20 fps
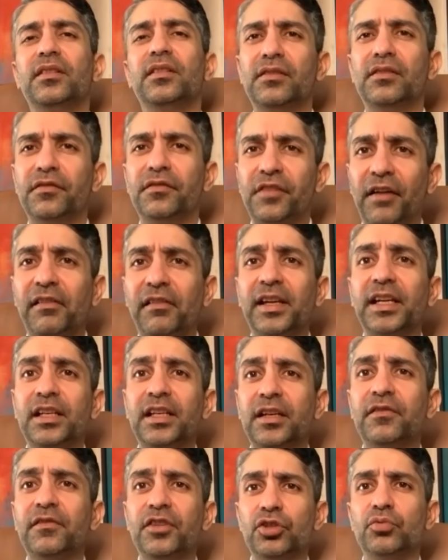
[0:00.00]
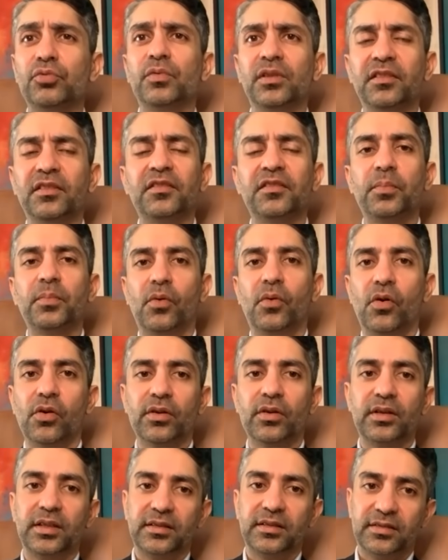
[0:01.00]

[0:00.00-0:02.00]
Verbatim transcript: it's, a very individual sport.